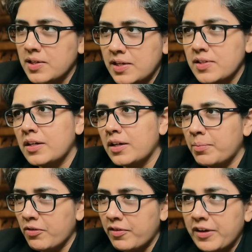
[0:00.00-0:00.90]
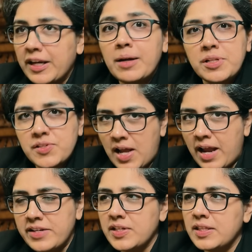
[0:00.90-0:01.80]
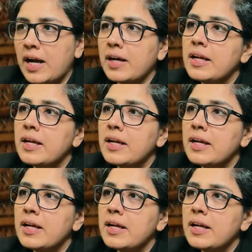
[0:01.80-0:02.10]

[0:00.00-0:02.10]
there's a little bit of a variable science in that.